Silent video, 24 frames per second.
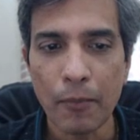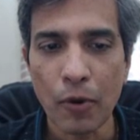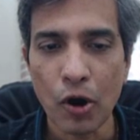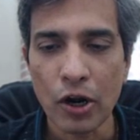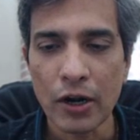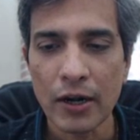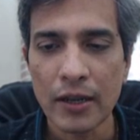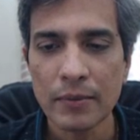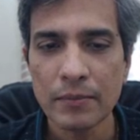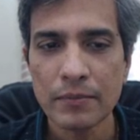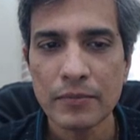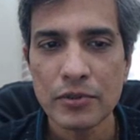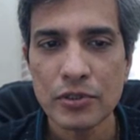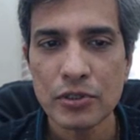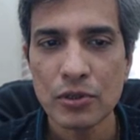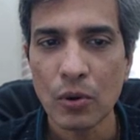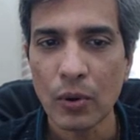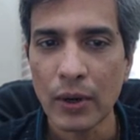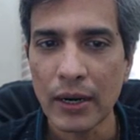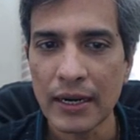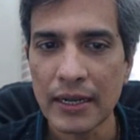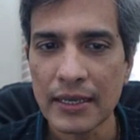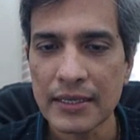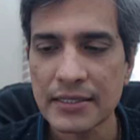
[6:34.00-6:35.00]
bottom
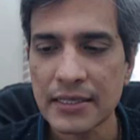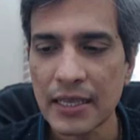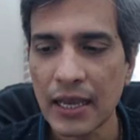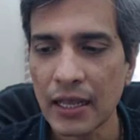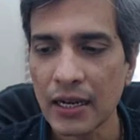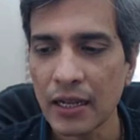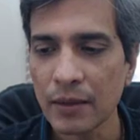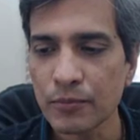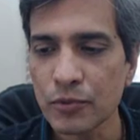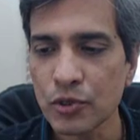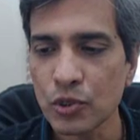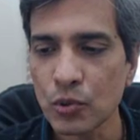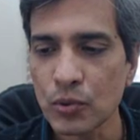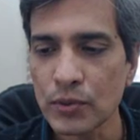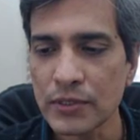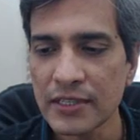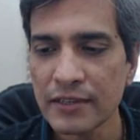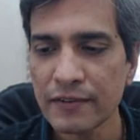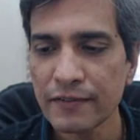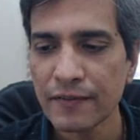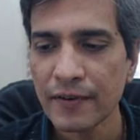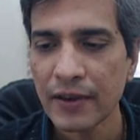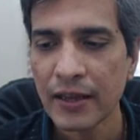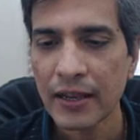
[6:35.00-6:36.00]
so it is
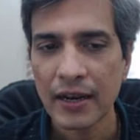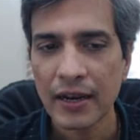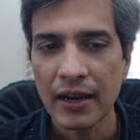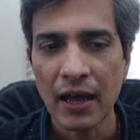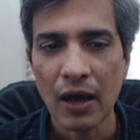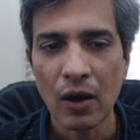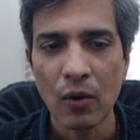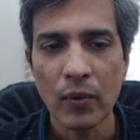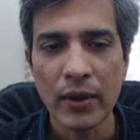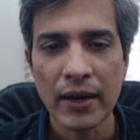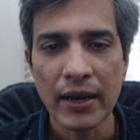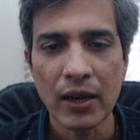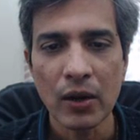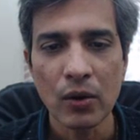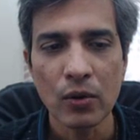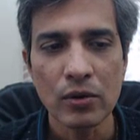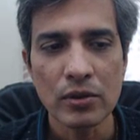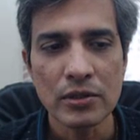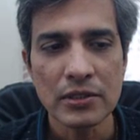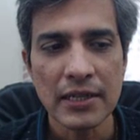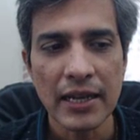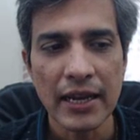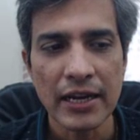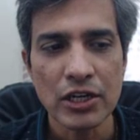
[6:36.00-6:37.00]
unobtrusive. Now when I go
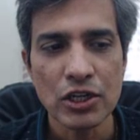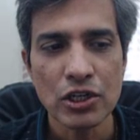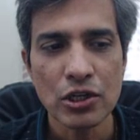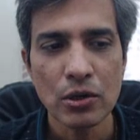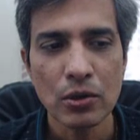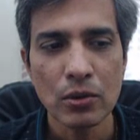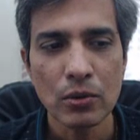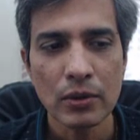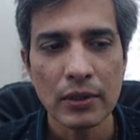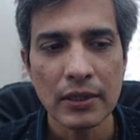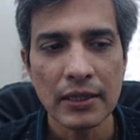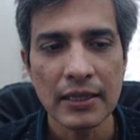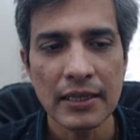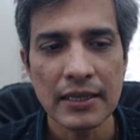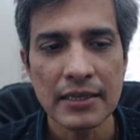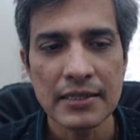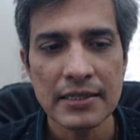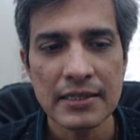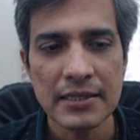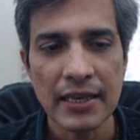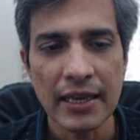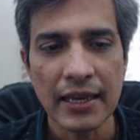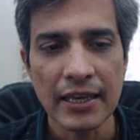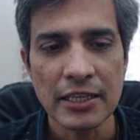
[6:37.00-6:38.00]
to slideshow,
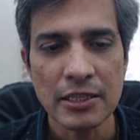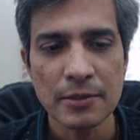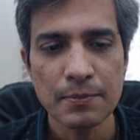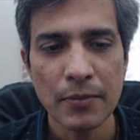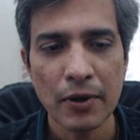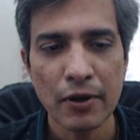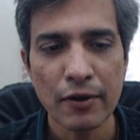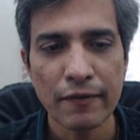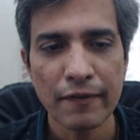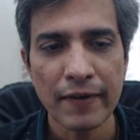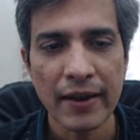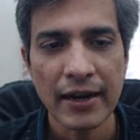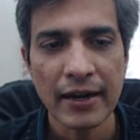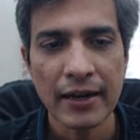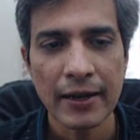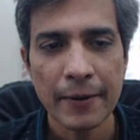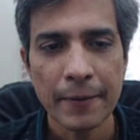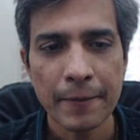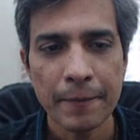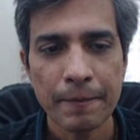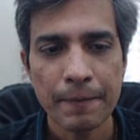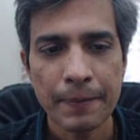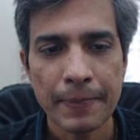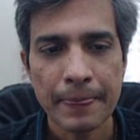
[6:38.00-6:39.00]
this is perfect.
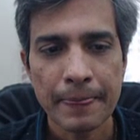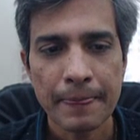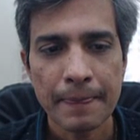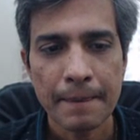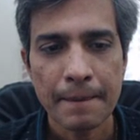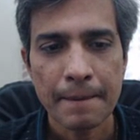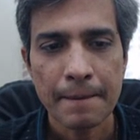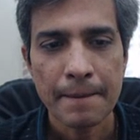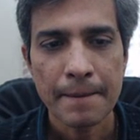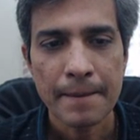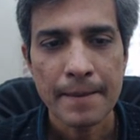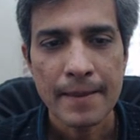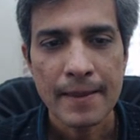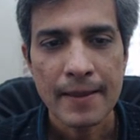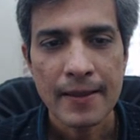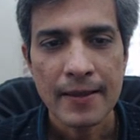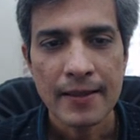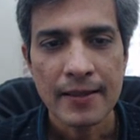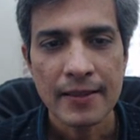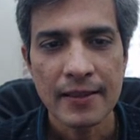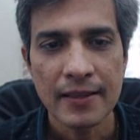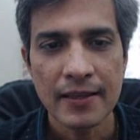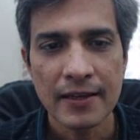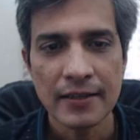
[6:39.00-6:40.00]

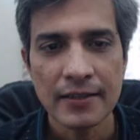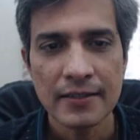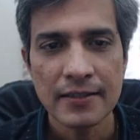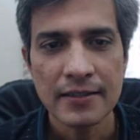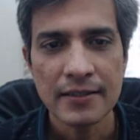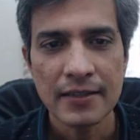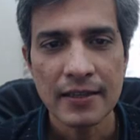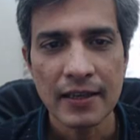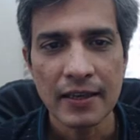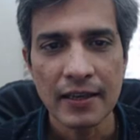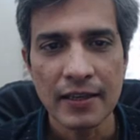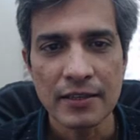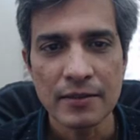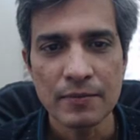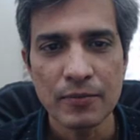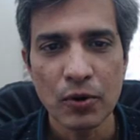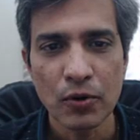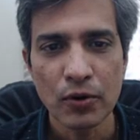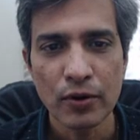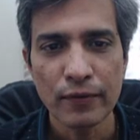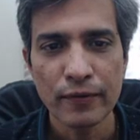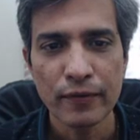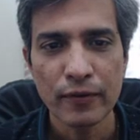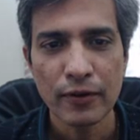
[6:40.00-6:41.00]
This is
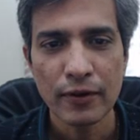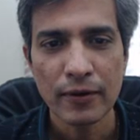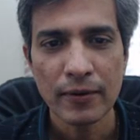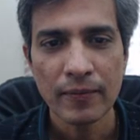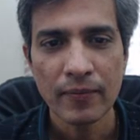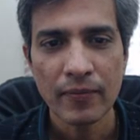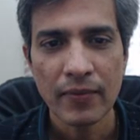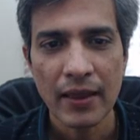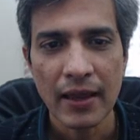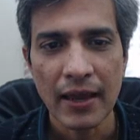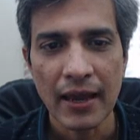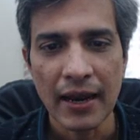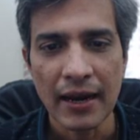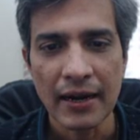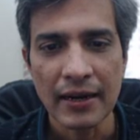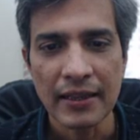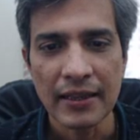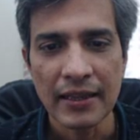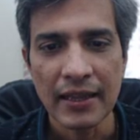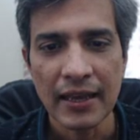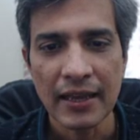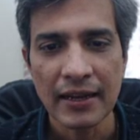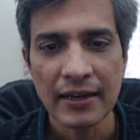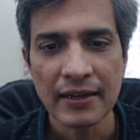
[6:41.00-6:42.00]
beautiful
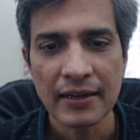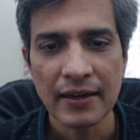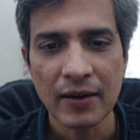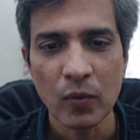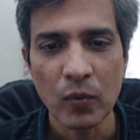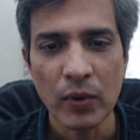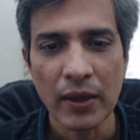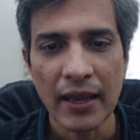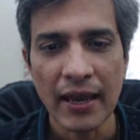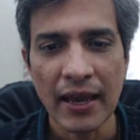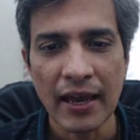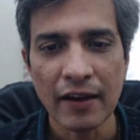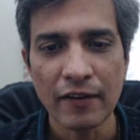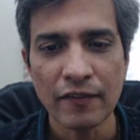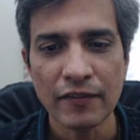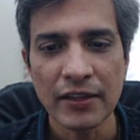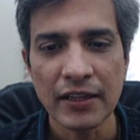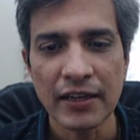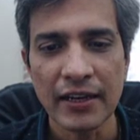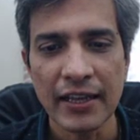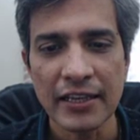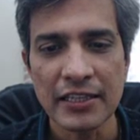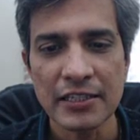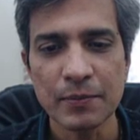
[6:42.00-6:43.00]
and then we have
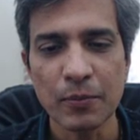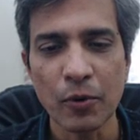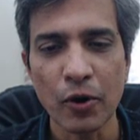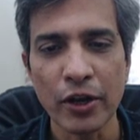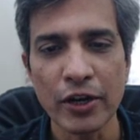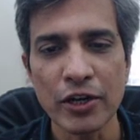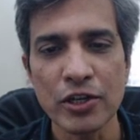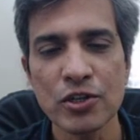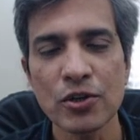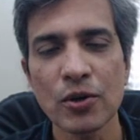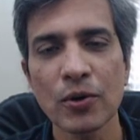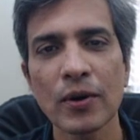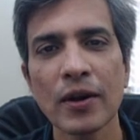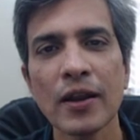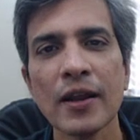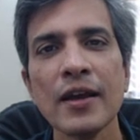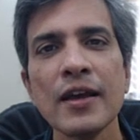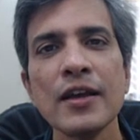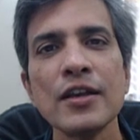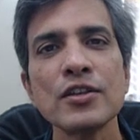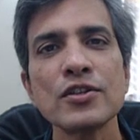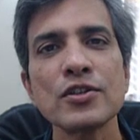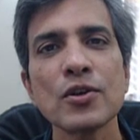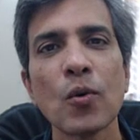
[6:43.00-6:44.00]
the next point shown.
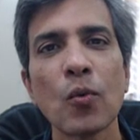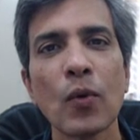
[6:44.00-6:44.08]
So